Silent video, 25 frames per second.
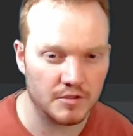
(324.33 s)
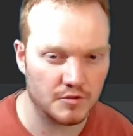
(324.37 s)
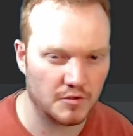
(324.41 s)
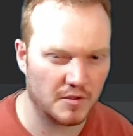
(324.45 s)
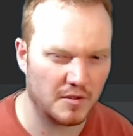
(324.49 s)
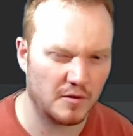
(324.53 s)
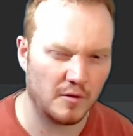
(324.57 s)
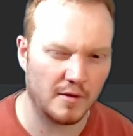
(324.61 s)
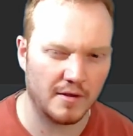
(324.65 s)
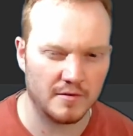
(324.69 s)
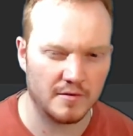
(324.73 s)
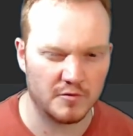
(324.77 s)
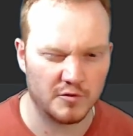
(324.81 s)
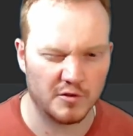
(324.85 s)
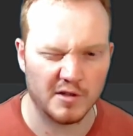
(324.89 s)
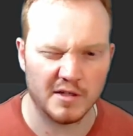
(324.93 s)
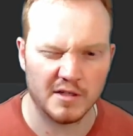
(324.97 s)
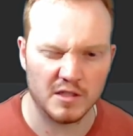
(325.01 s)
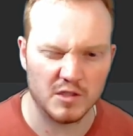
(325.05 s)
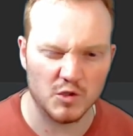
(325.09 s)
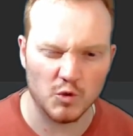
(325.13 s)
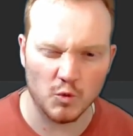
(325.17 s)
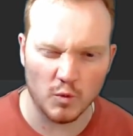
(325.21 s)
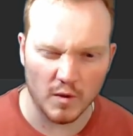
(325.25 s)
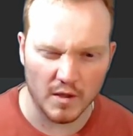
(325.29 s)
so I don't have to write
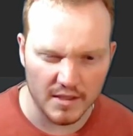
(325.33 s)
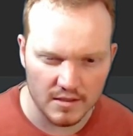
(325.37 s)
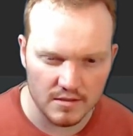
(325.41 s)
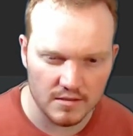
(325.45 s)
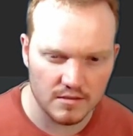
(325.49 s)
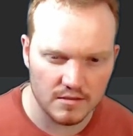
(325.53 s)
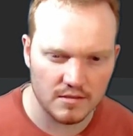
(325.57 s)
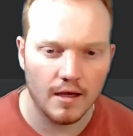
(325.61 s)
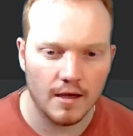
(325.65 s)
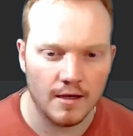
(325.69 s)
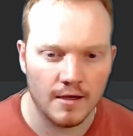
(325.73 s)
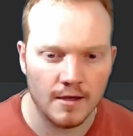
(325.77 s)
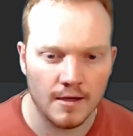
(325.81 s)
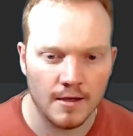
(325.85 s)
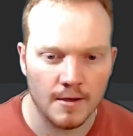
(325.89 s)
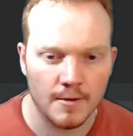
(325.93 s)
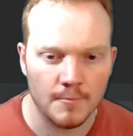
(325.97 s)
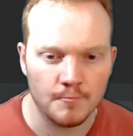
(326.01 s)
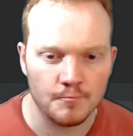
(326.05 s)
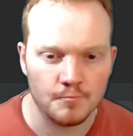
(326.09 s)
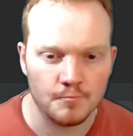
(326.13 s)
it twice. Um,